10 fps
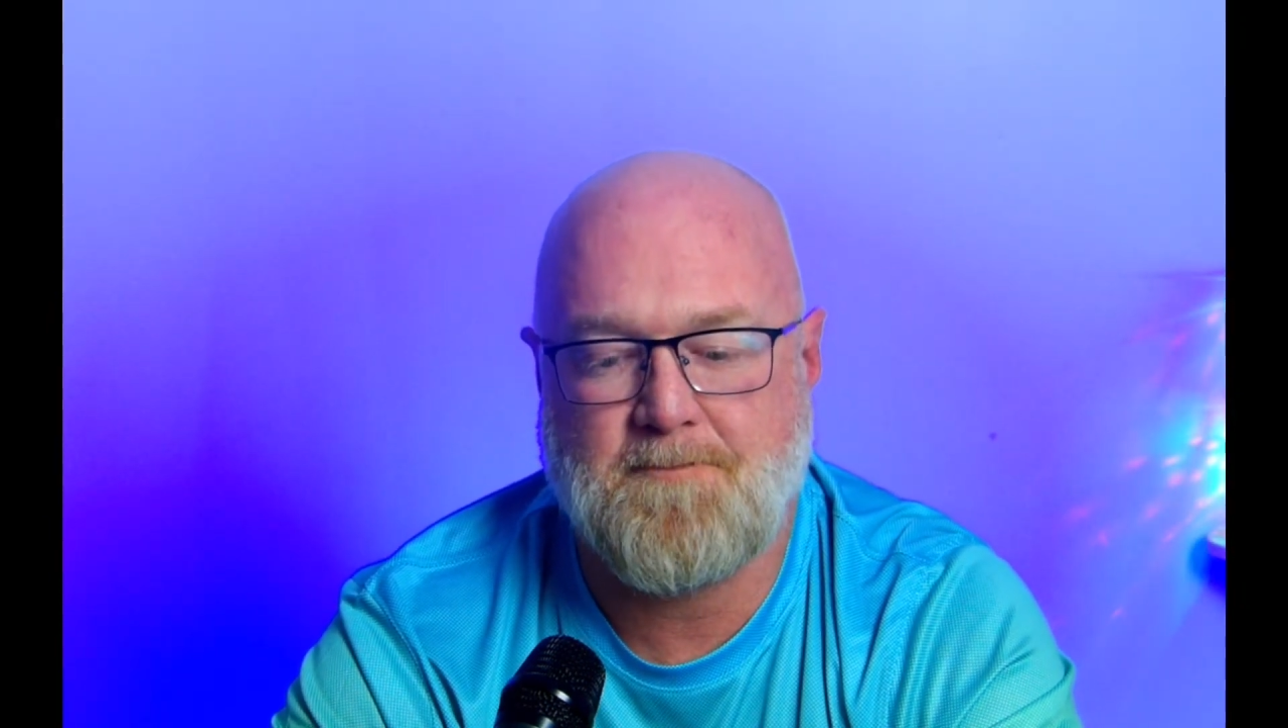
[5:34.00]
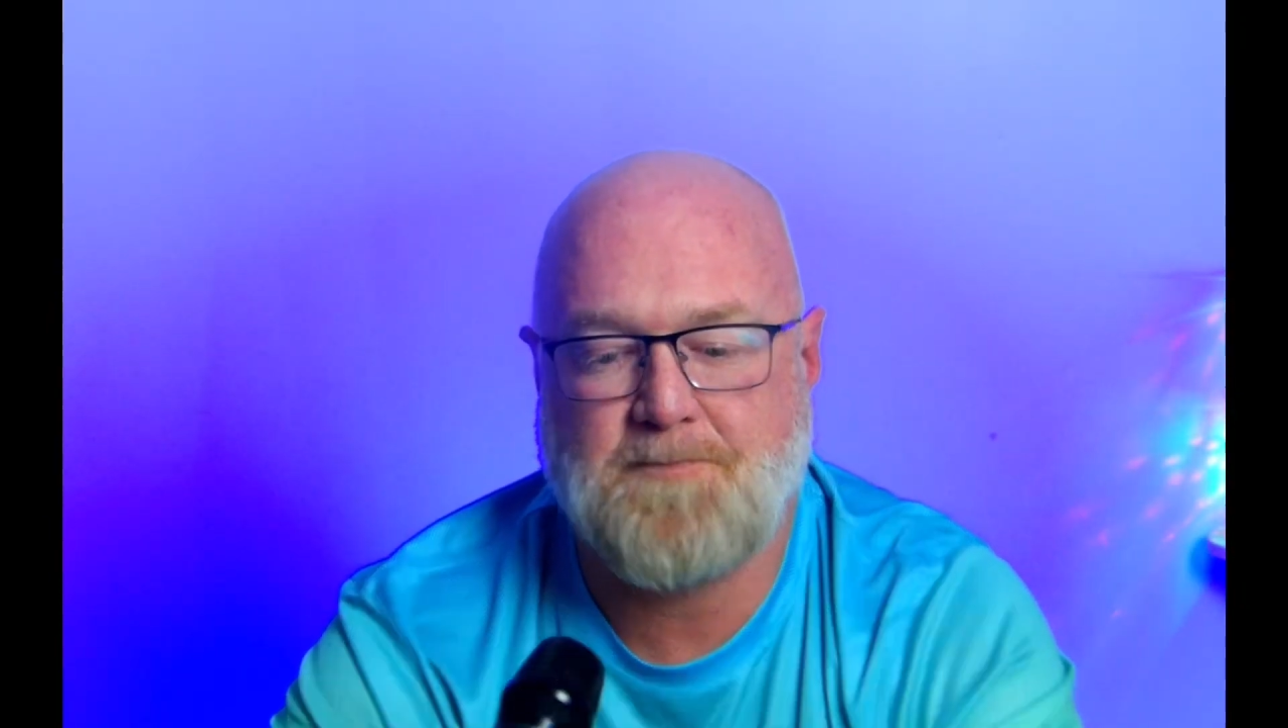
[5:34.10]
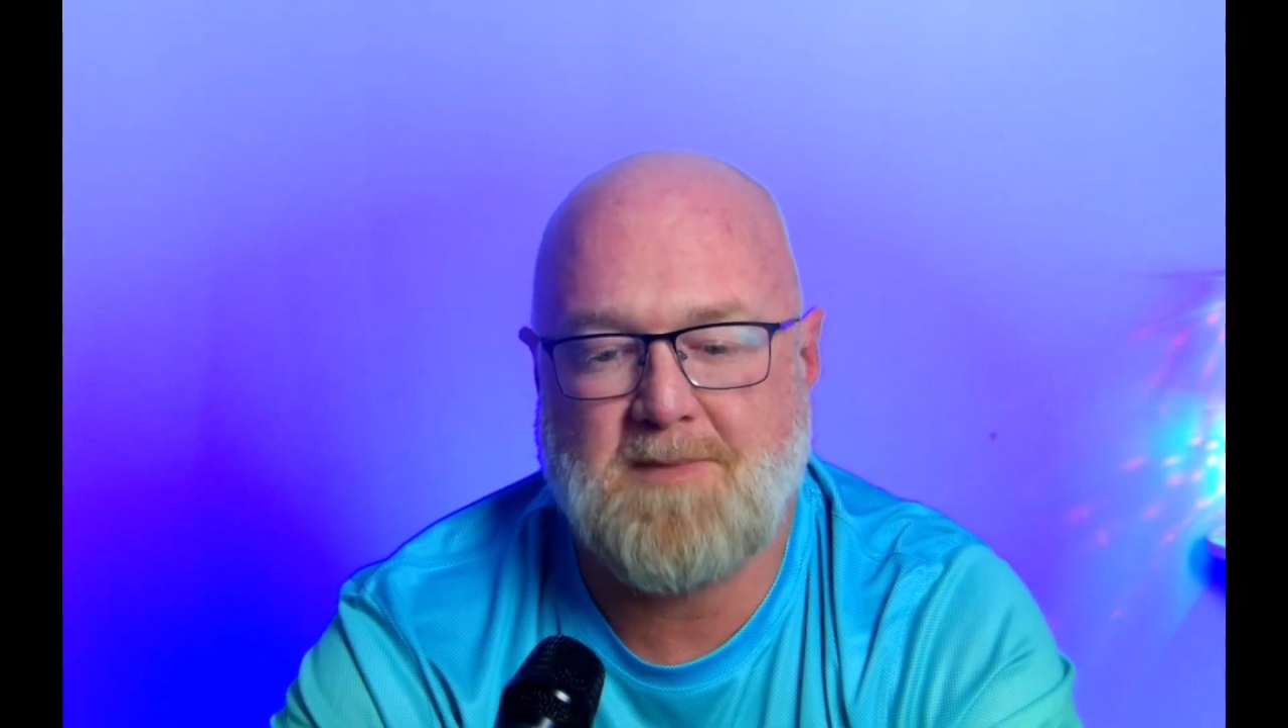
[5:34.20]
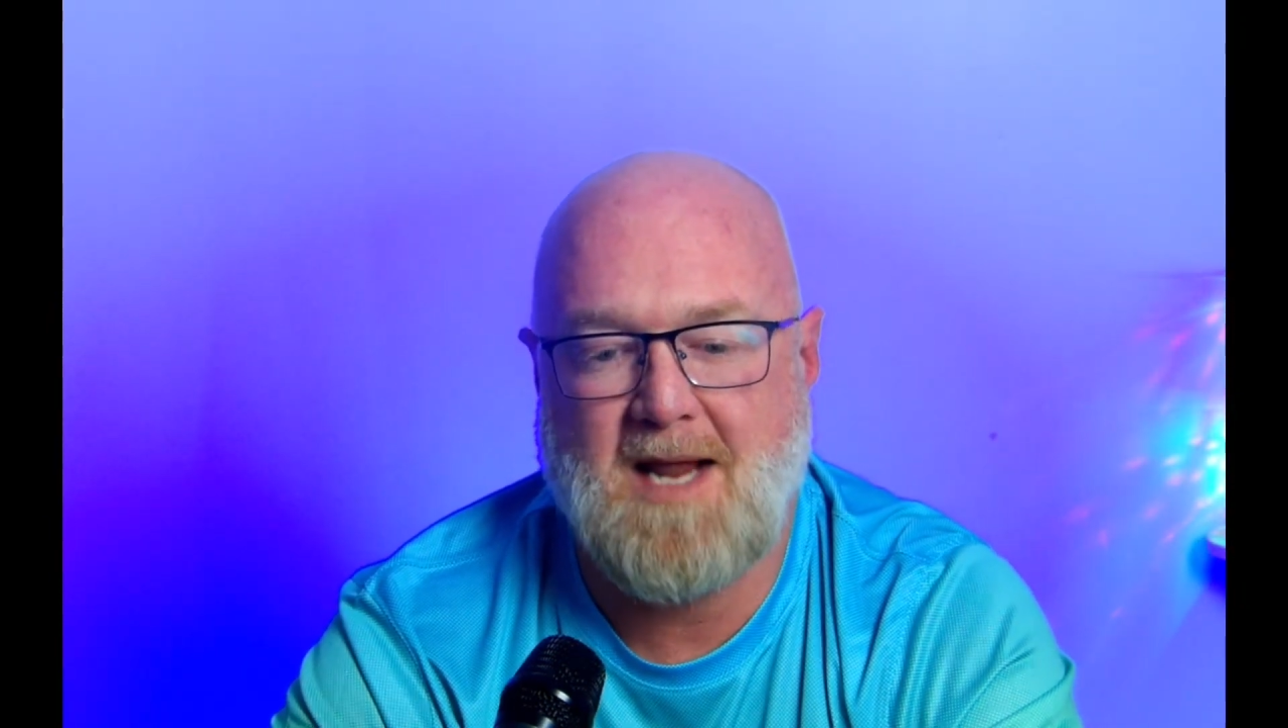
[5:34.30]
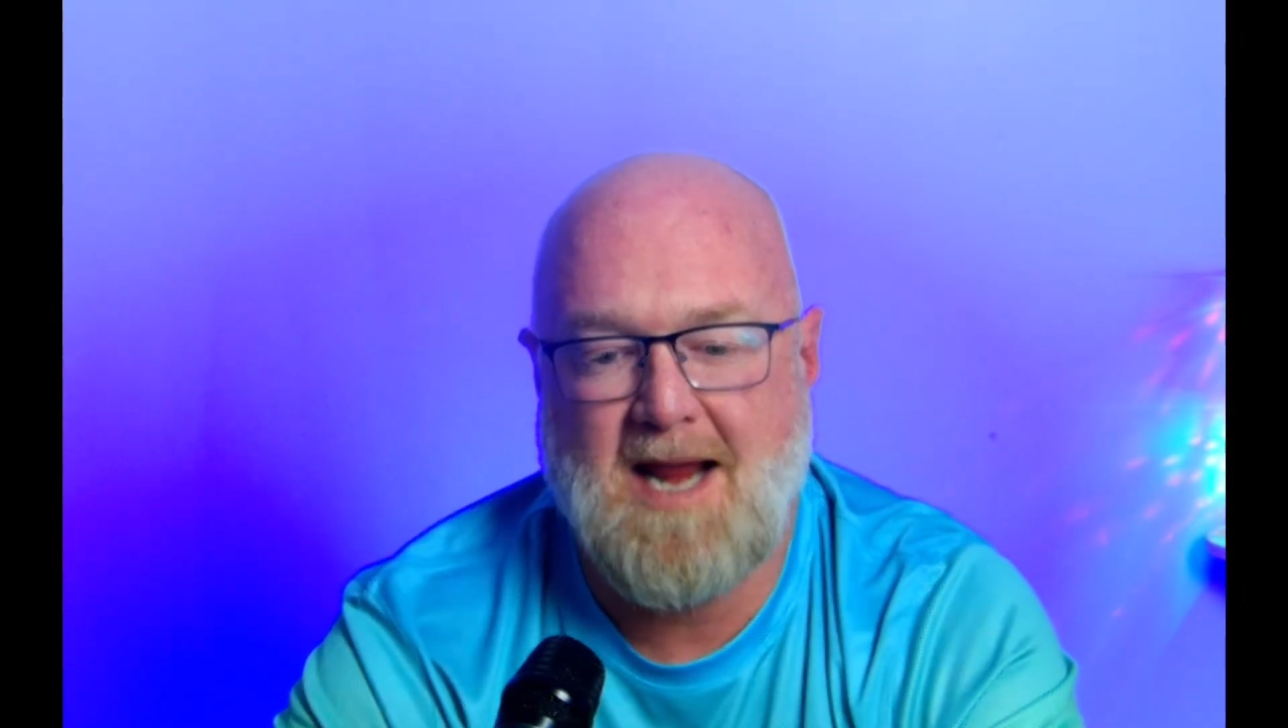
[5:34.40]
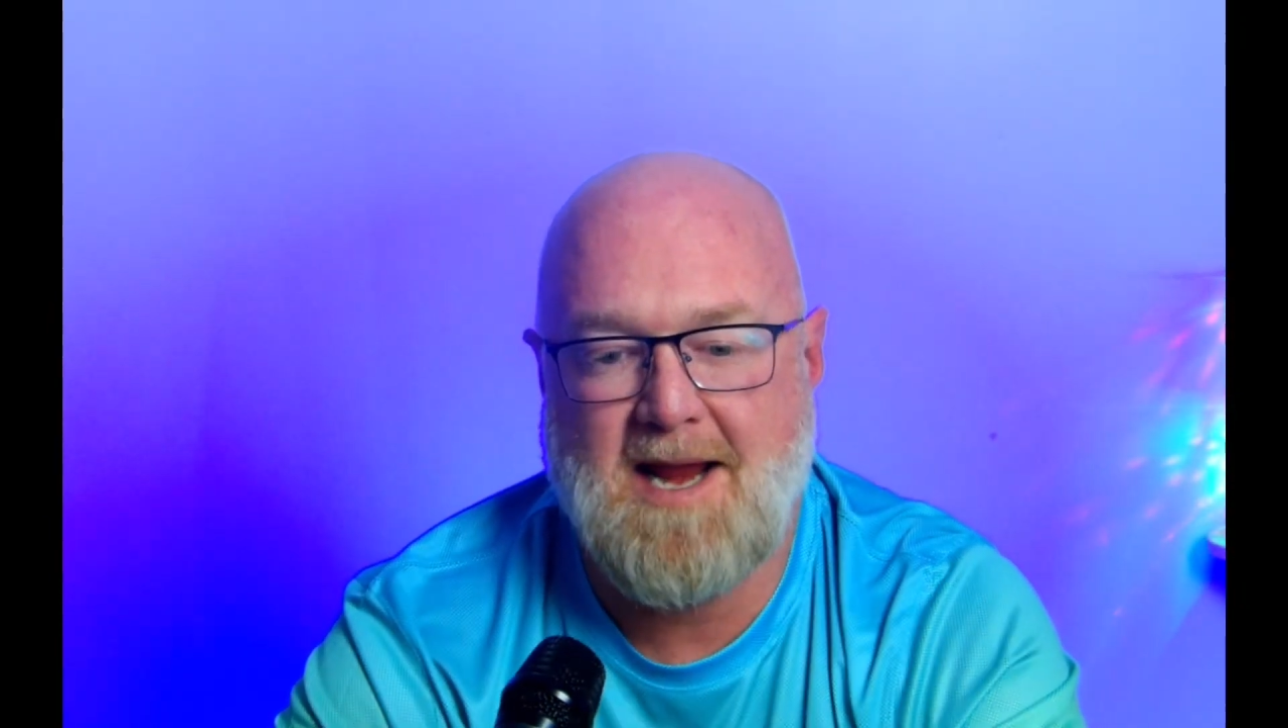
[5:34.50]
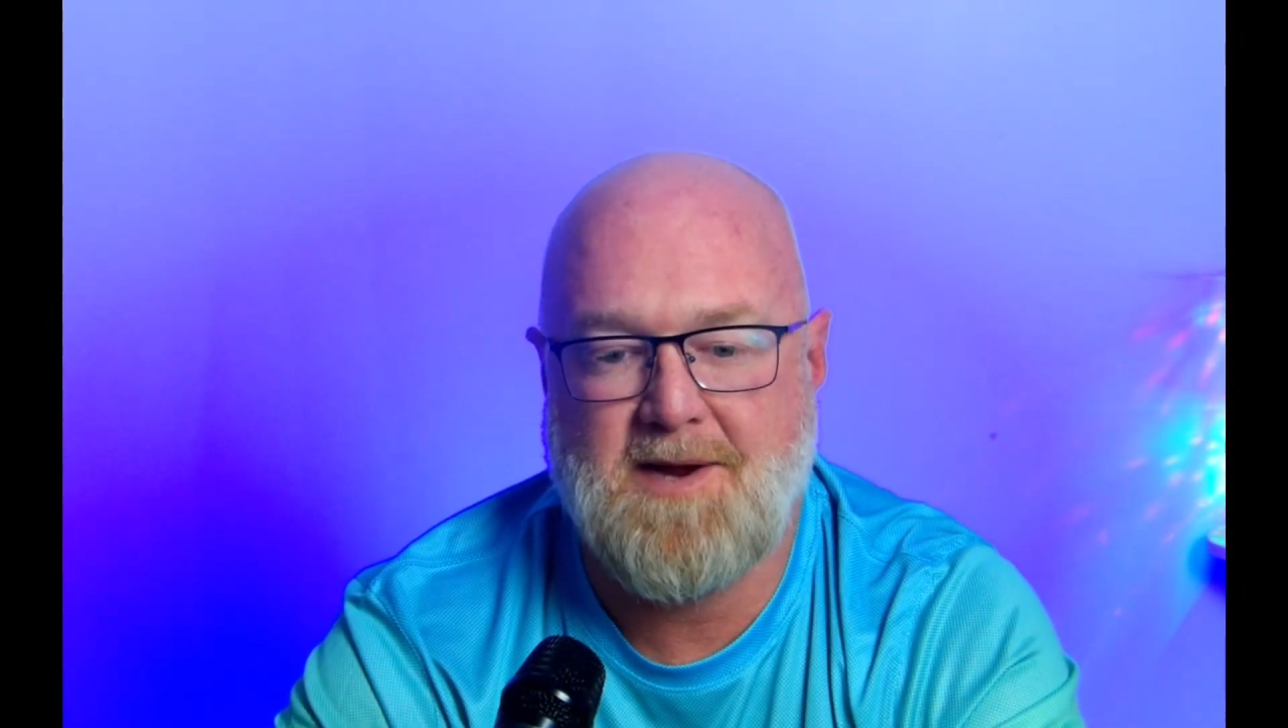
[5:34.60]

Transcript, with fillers: and